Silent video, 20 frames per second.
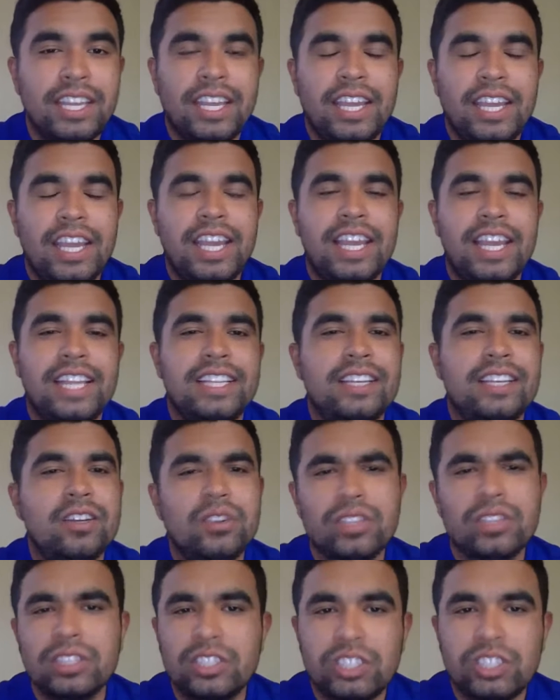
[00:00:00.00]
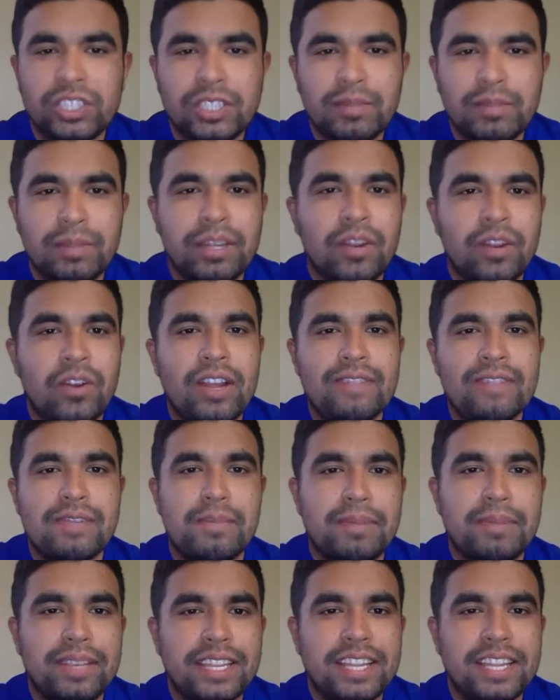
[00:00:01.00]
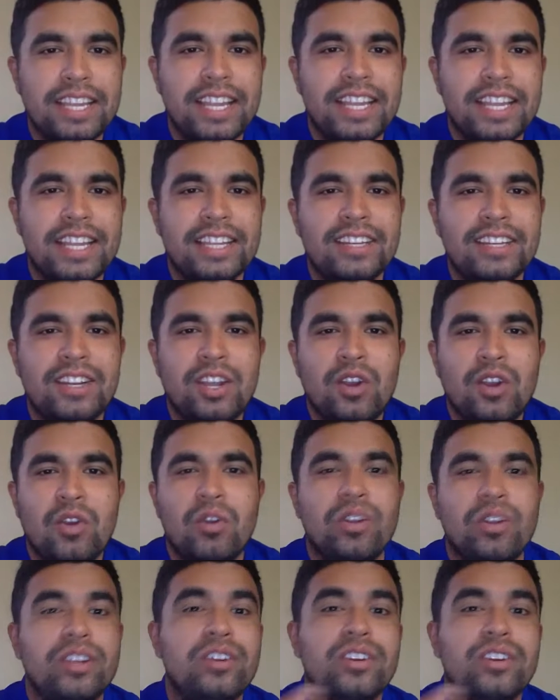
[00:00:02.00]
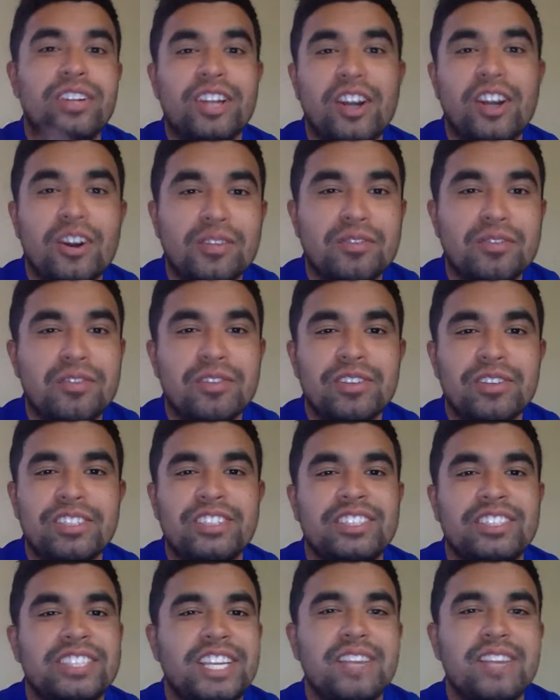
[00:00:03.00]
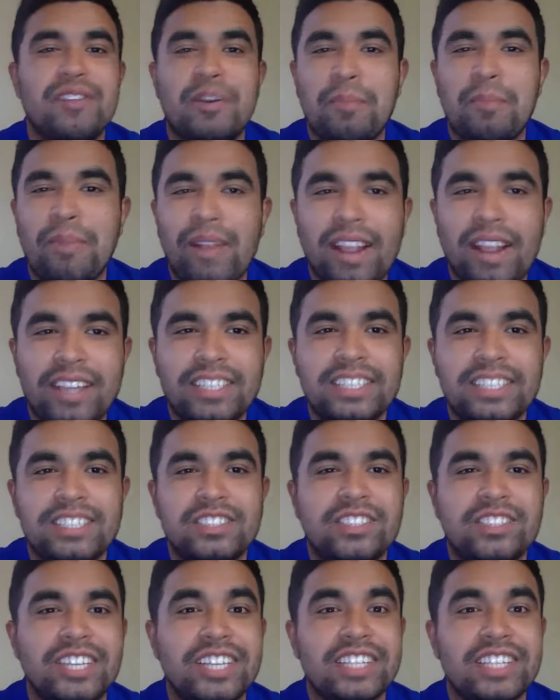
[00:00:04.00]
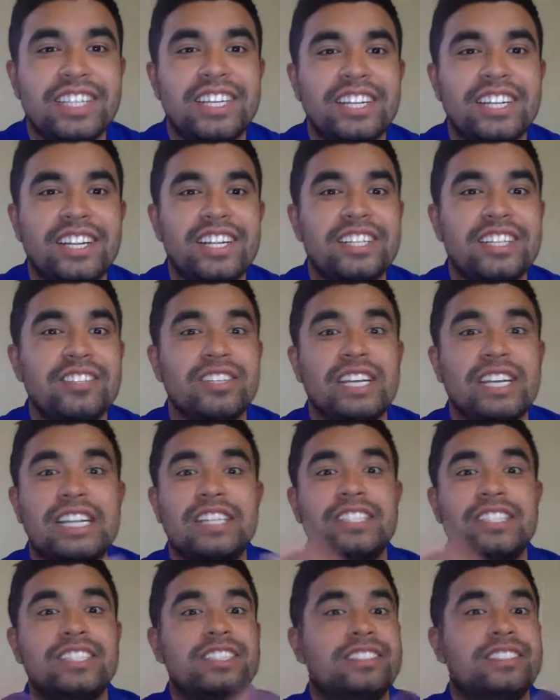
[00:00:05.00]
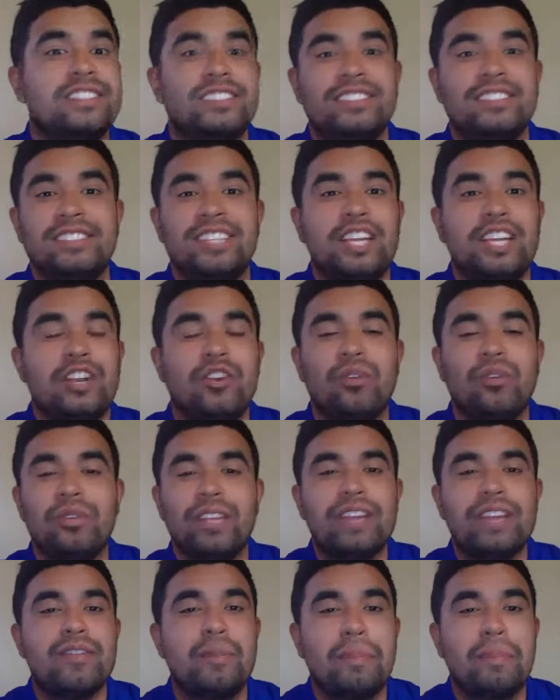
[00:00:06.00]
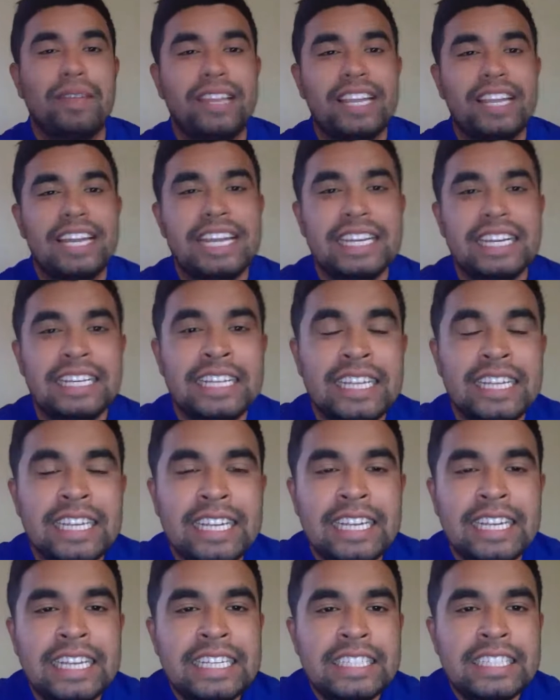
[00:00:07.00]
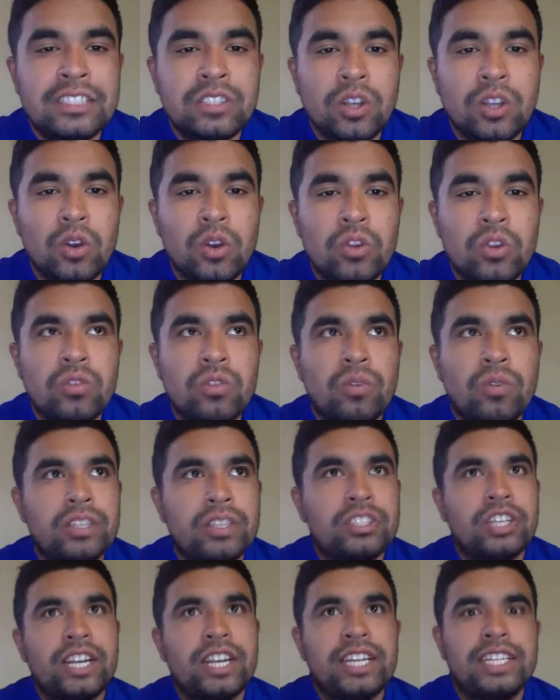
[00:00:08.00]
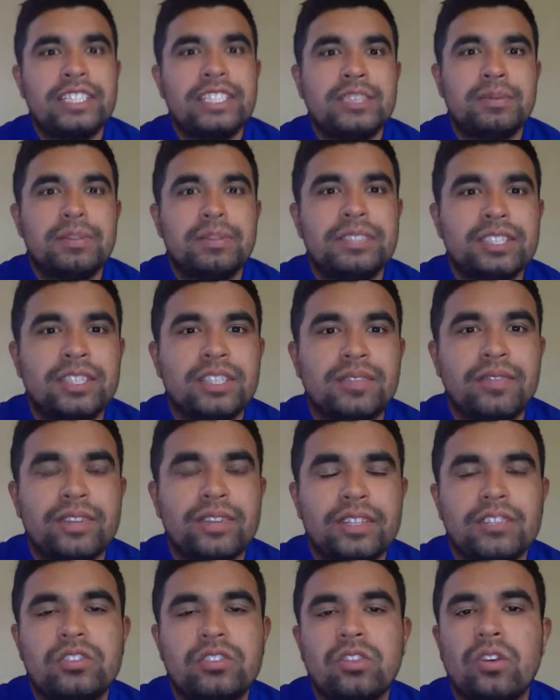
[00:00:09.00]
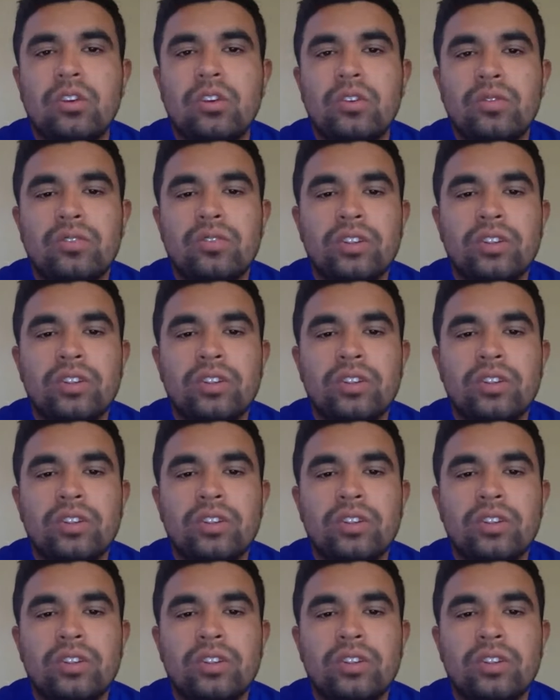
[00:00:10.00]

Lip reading: and they go to the gym, they don't have a plan. Or you go to a golf course, you say you want to practice, you get there and you kind of just don't really have a plan. So you want to try to get specific. So if